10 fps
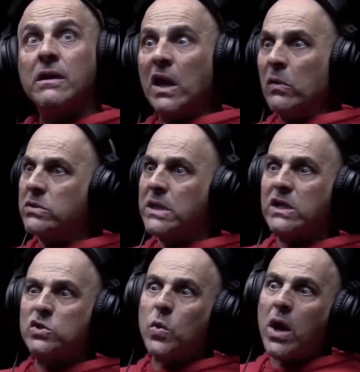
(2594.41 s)
It was
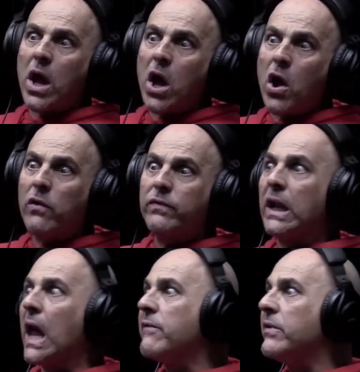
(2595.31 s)
like 12,
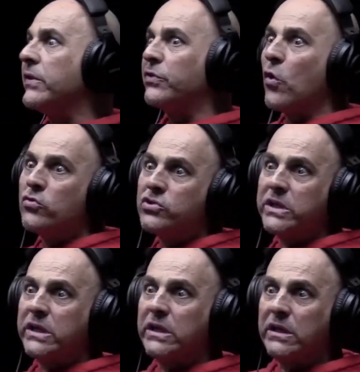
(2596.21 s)
11,
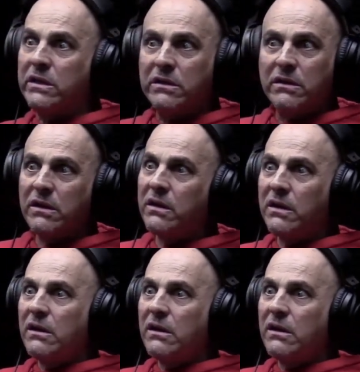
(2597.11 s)
13. Yeah.